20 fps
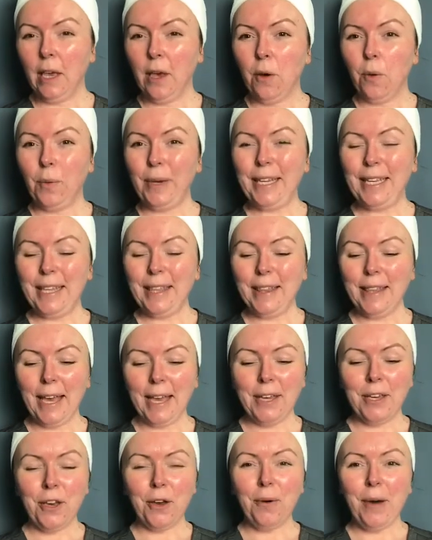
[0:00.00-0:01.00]
We can
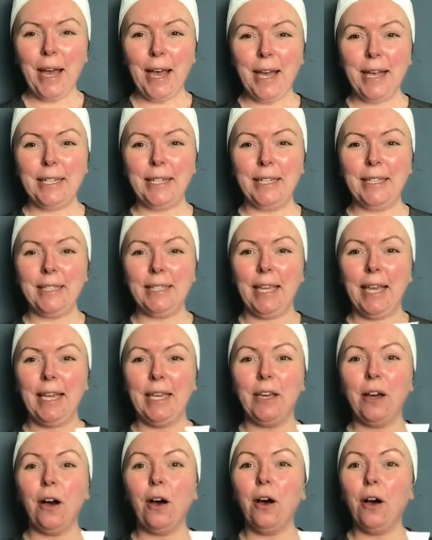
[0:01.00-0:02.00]
then go ahead and
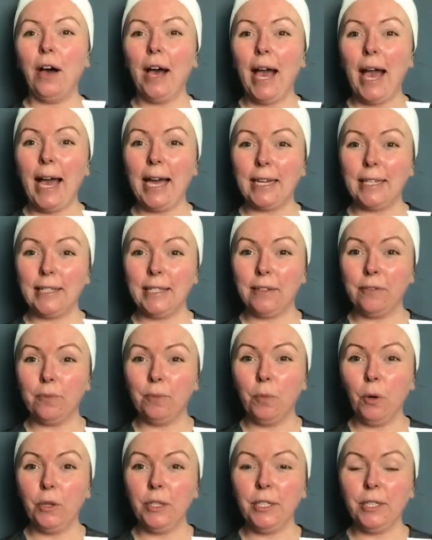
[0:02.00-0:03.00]
take our Active
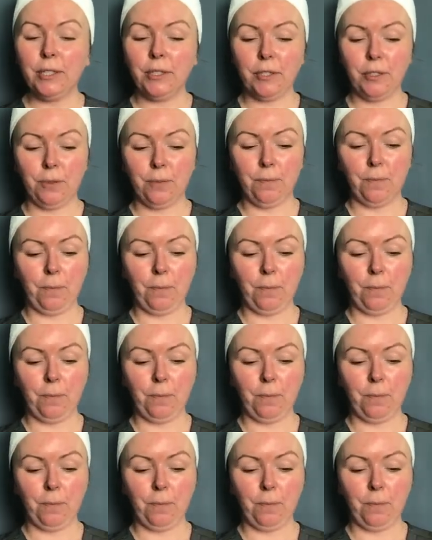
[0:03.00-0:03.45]
Moist.